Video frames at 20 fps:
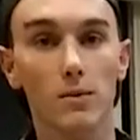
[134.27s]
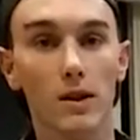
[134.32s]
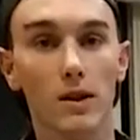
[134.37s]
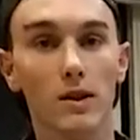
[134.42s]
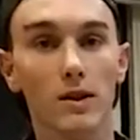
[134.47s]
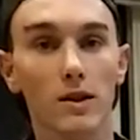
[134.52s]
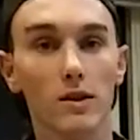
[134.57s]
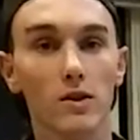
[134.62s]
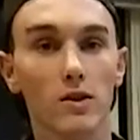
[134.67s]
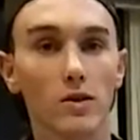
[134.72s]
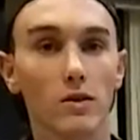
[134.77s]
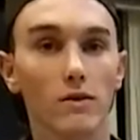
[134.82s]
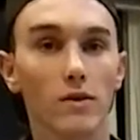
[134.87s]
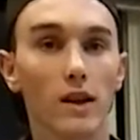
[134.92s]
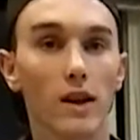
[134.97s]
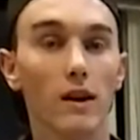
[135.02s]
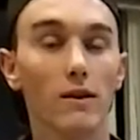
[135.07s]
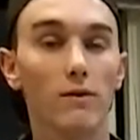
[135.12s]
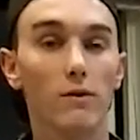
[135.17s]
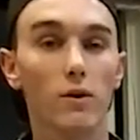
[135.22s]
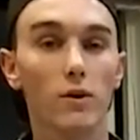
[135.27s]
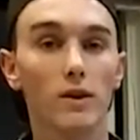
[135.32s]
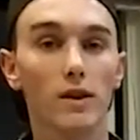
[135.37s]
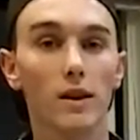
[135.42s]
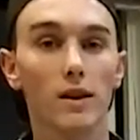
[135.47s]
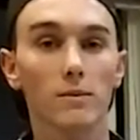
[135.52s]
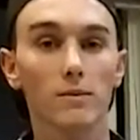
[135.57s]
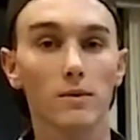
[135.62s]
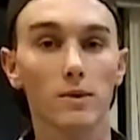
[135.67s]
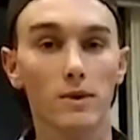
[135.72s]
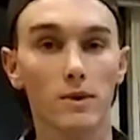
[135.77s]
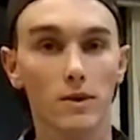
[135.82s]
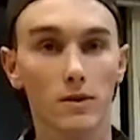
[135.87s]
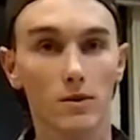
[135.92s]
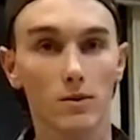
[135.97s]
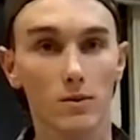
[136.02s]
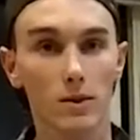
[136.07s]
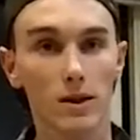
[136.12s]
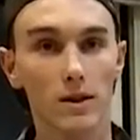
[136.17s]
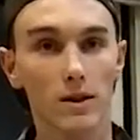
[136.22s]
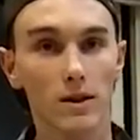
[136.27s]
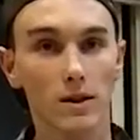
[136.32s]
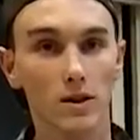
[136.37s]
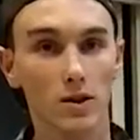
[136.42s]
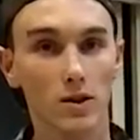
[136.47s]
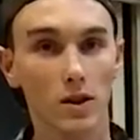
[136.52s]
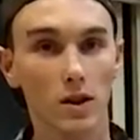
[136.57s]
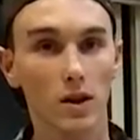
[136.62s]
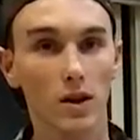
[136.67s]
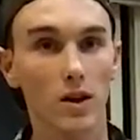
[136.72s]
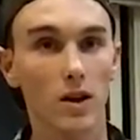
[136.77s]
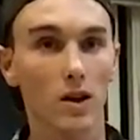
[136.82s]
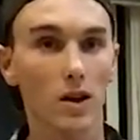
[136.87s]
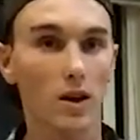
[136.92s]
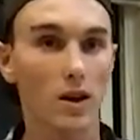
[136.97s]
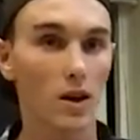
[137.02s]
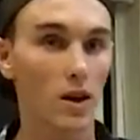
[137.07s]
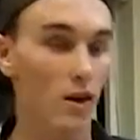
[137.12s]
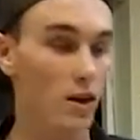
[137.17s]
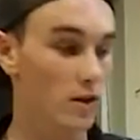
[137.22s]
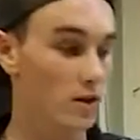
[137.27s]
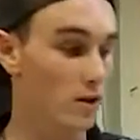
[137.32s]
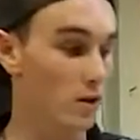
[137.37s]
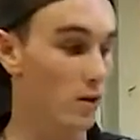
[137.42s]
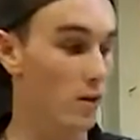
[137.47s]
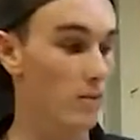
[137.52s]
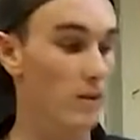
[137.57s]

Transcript: sweeter than Truvia, 4 times sweeter than sugar. So